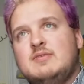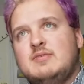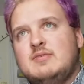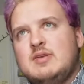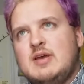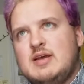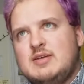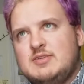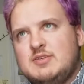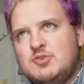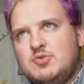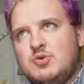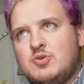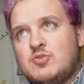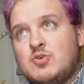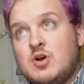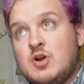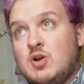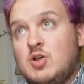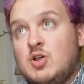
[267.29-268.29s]
had to do it
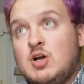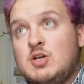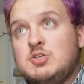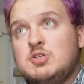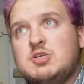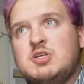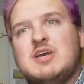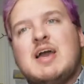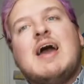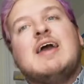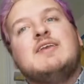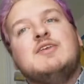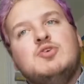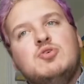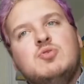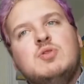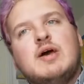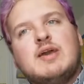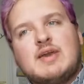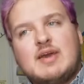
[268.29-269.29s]
chronologically, I do
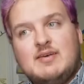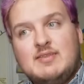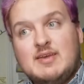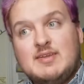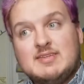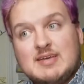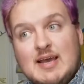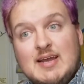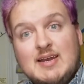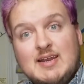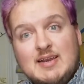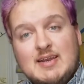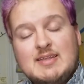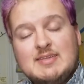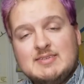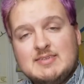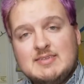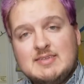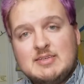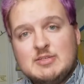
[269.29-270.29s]
like how they tied it
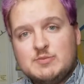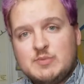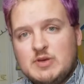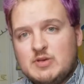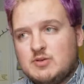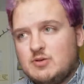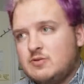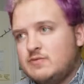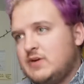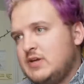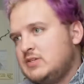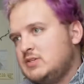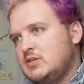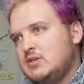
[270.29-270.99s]
into these major events.